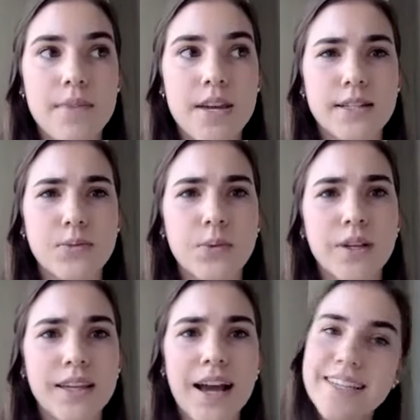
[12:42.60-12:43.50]
it's
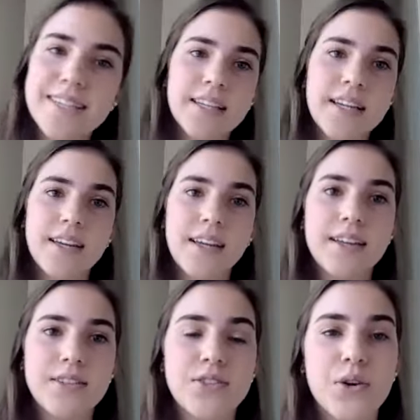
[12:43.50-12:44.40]
really isolating.
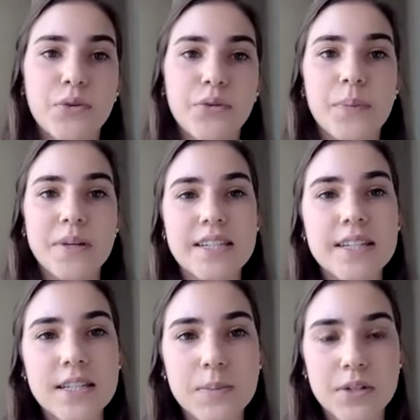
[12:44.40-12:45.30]
And so from a
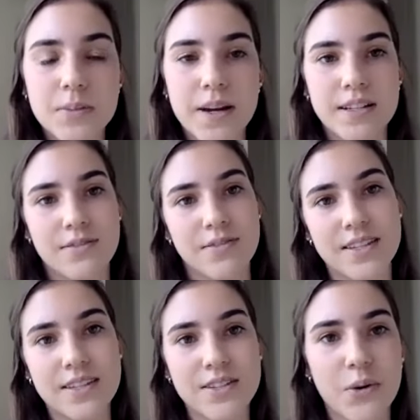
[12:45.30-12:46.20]
teen's perspective,
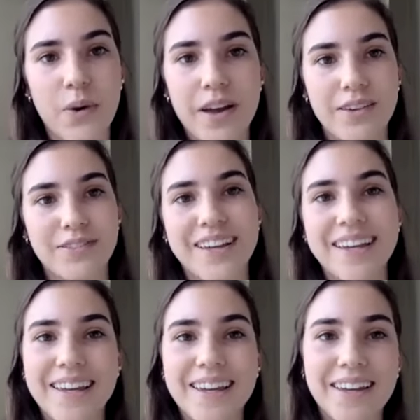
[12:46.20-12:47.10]
this is our way of
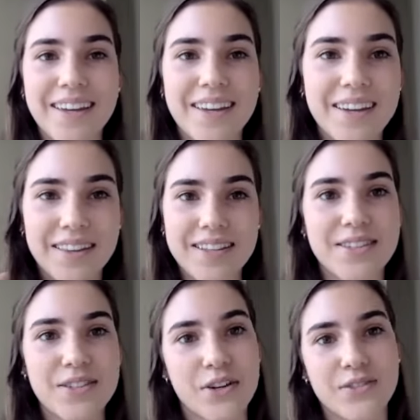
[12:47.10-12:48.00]
like getting in, and this
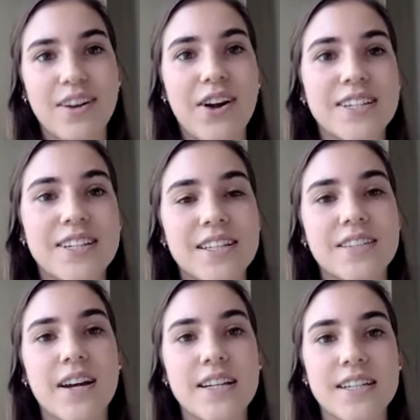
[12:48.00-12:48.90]
is our sense
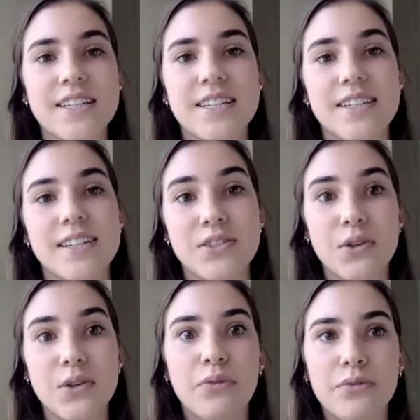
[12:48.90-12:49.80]
of identity. And
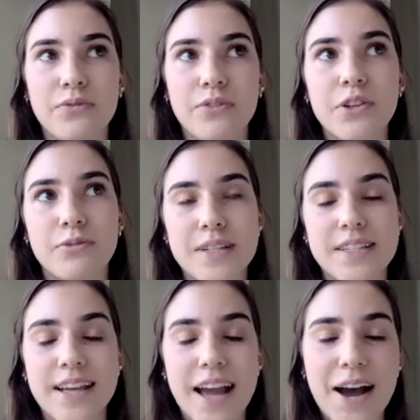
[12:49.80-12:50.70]
so fear of
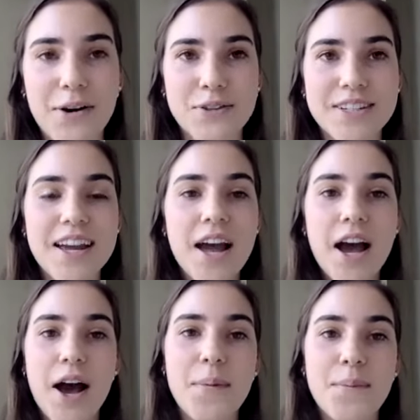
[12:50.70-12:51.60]
missing out
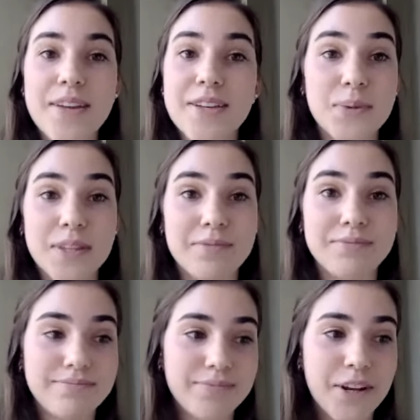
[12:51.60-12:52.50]
is really,